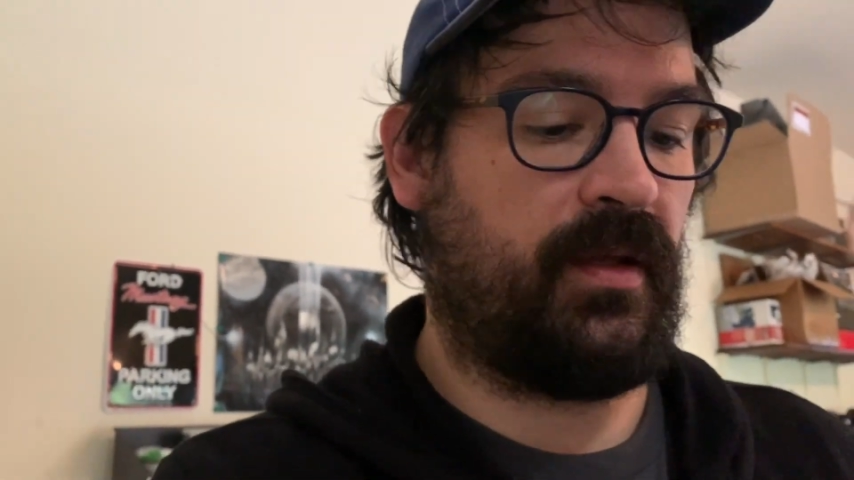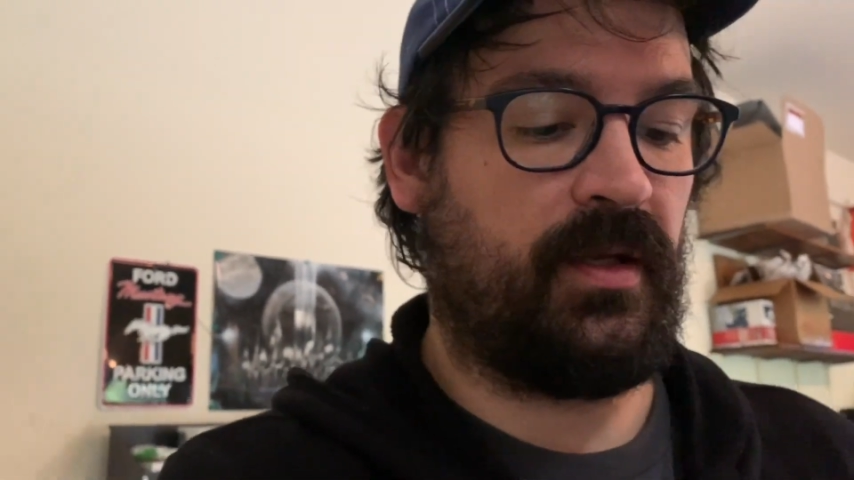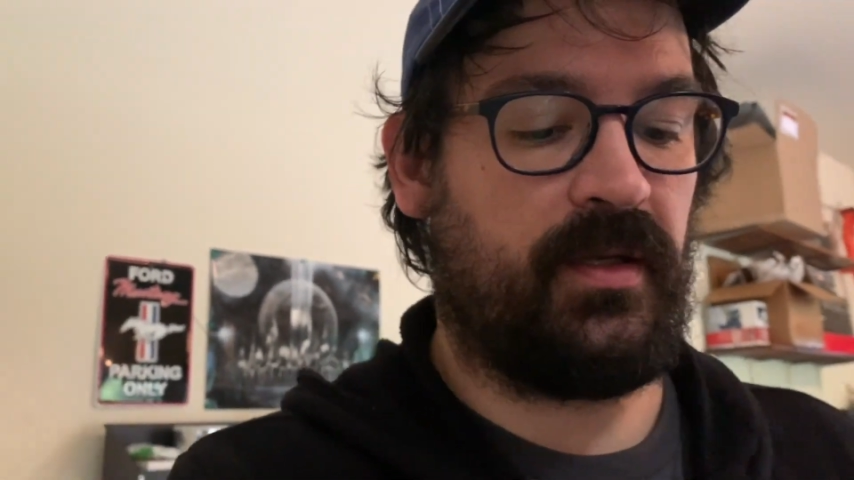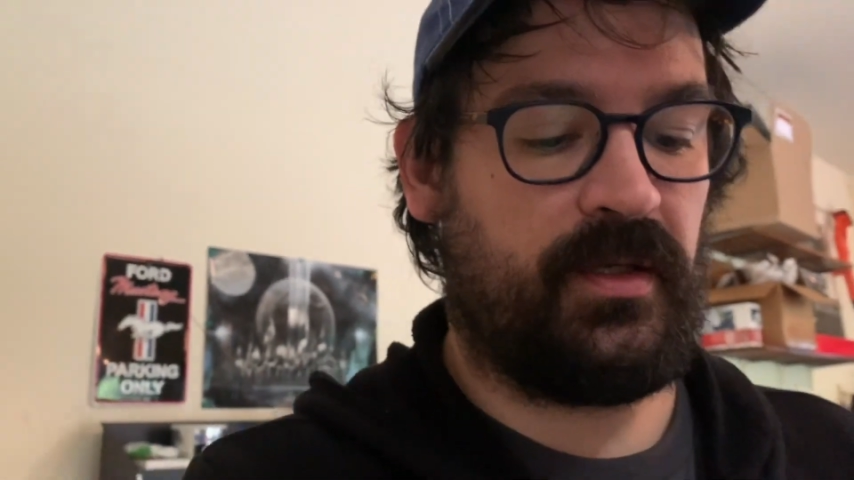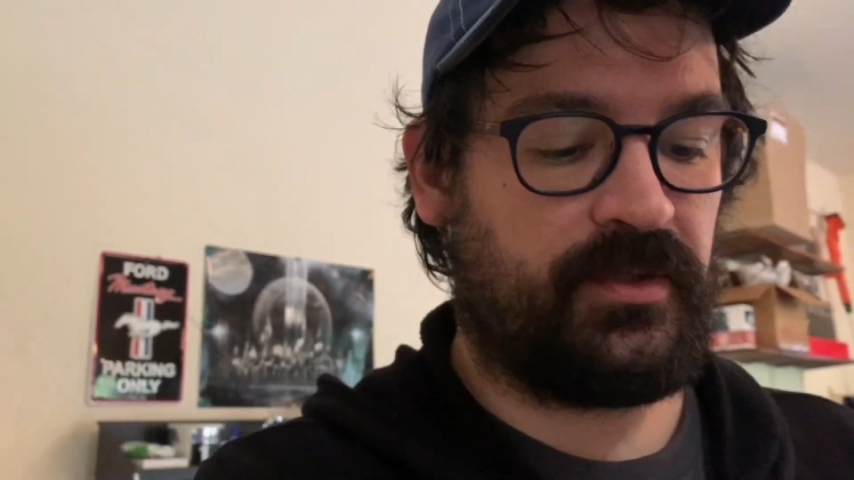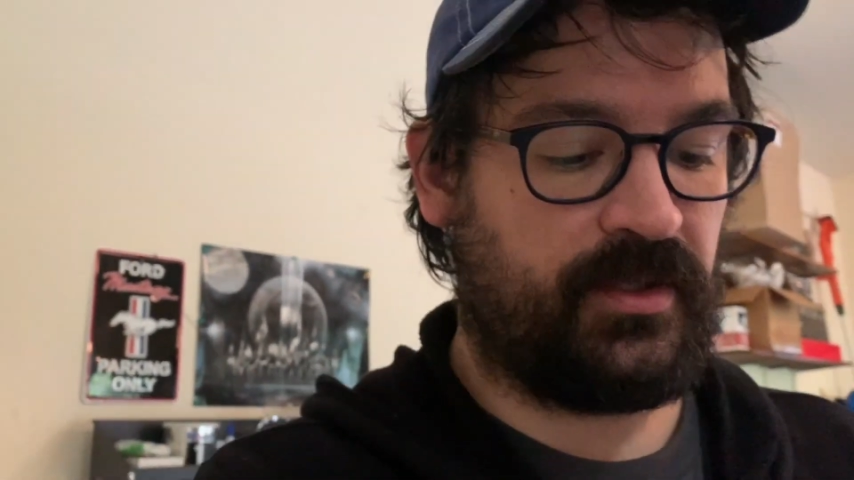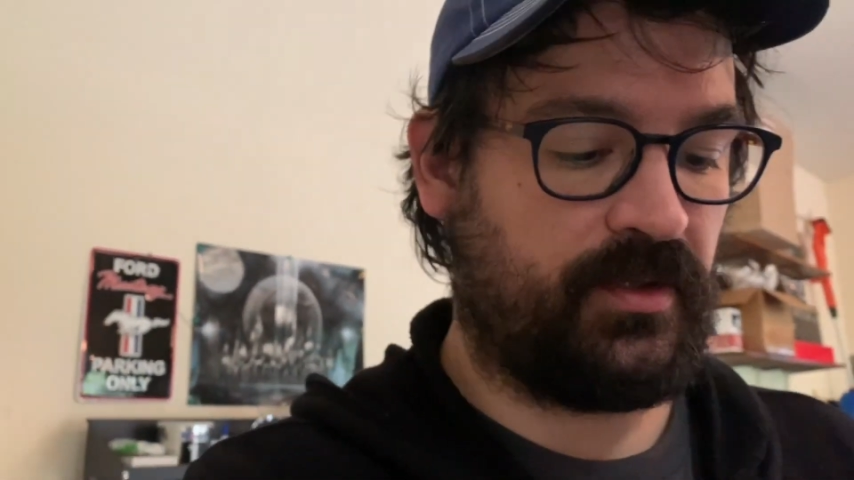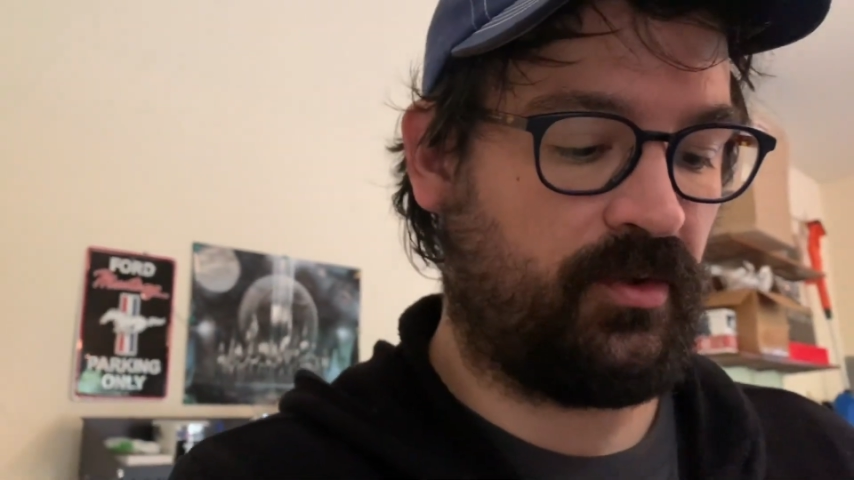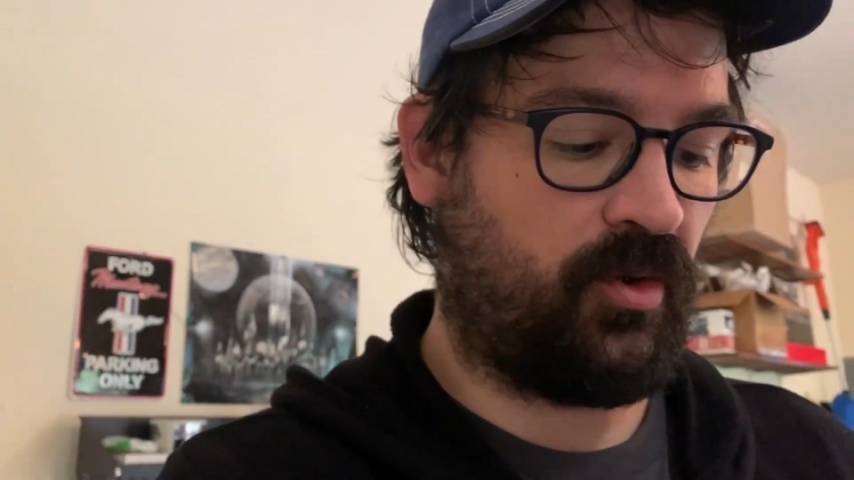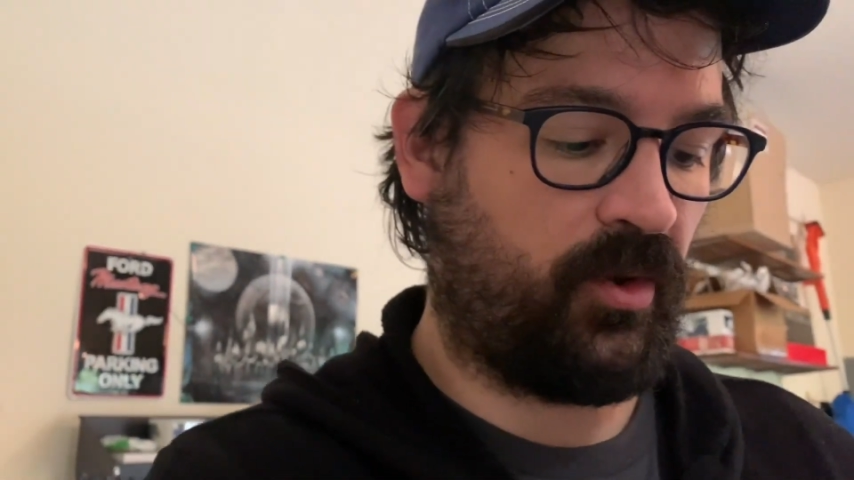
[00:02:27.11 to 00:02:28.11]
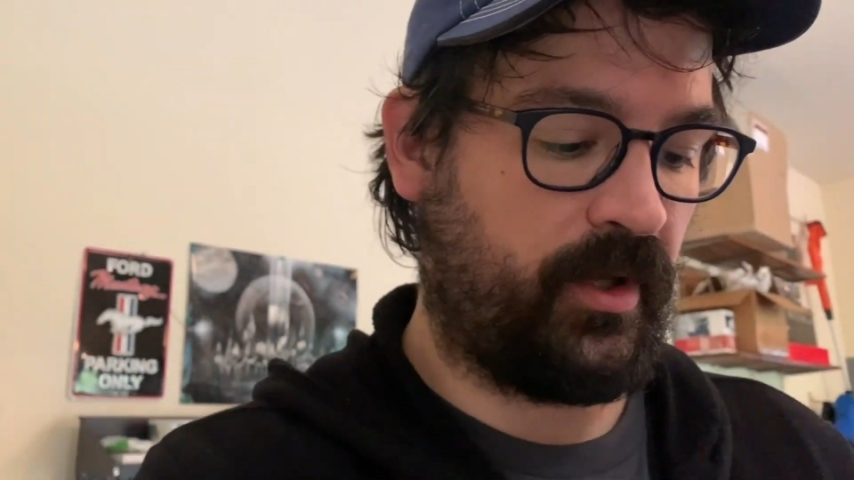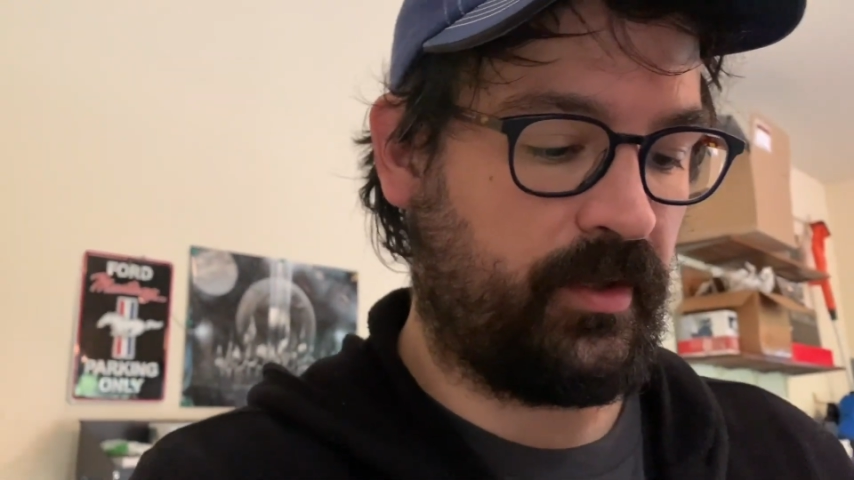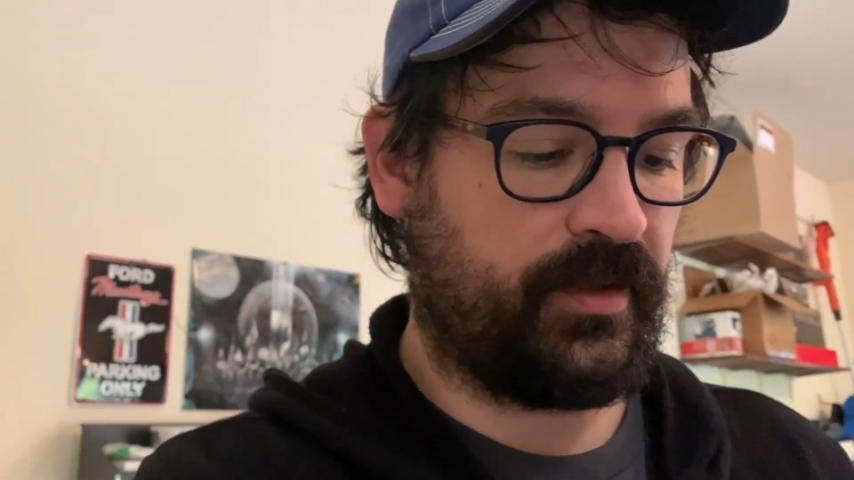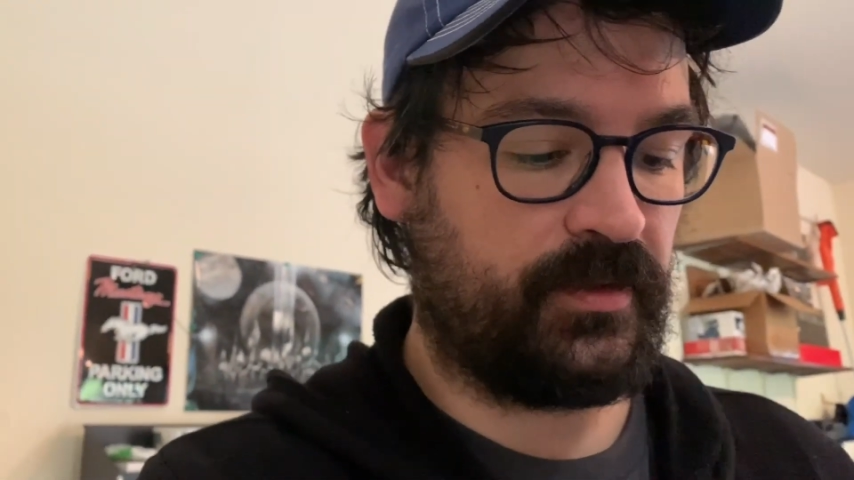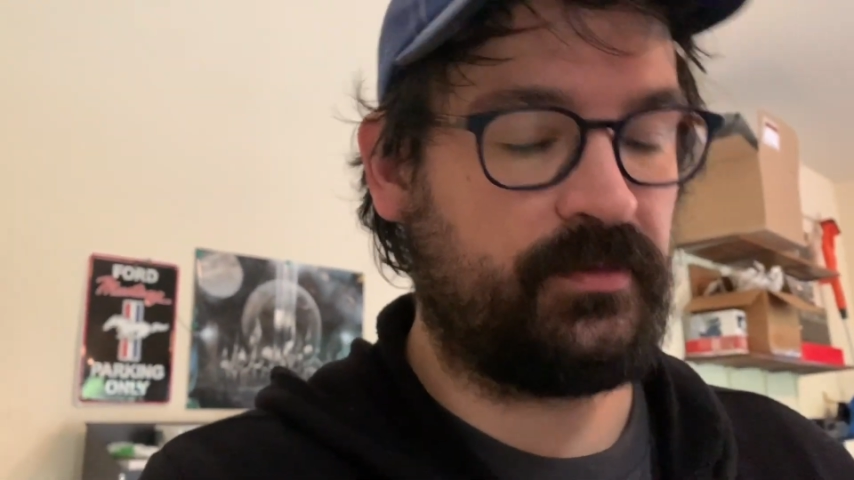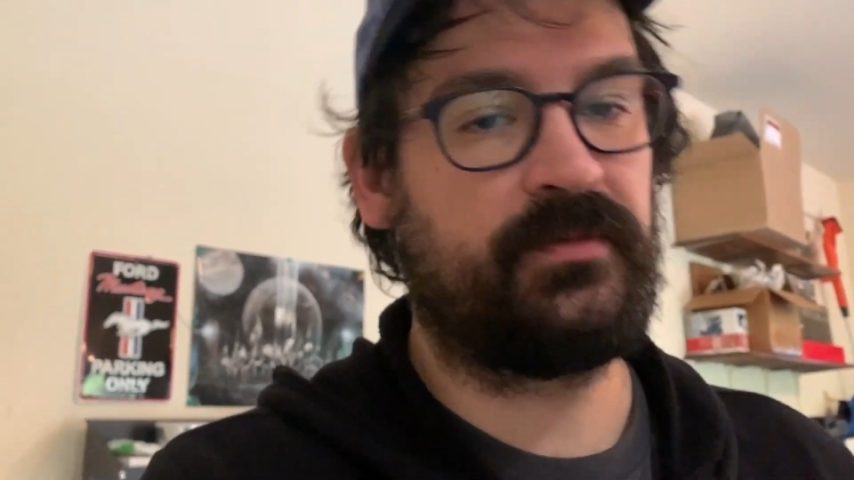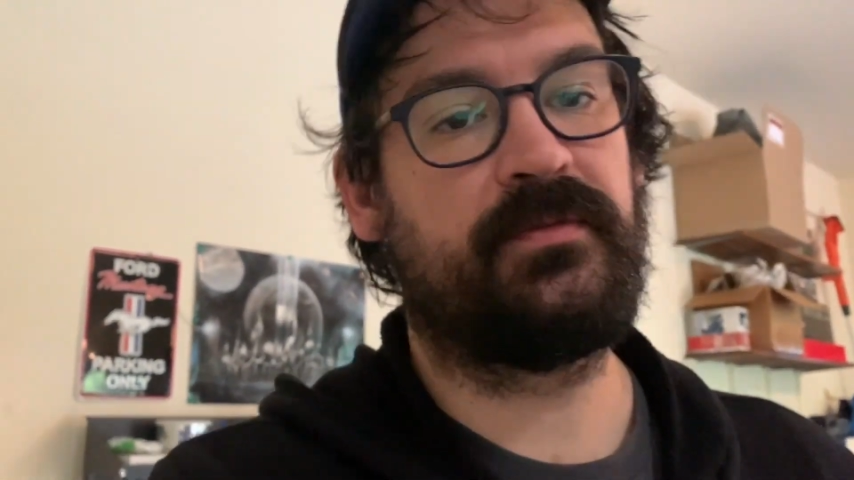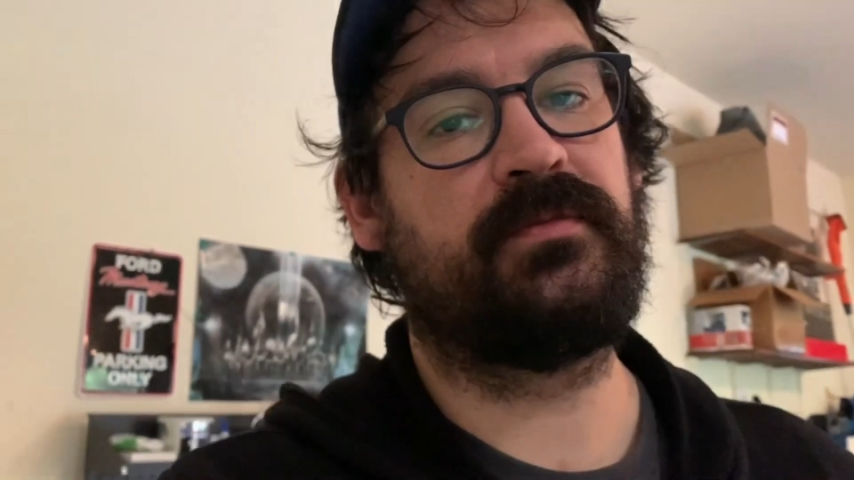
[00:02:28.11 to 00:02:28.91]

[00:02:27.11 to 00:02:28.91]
ignition coil,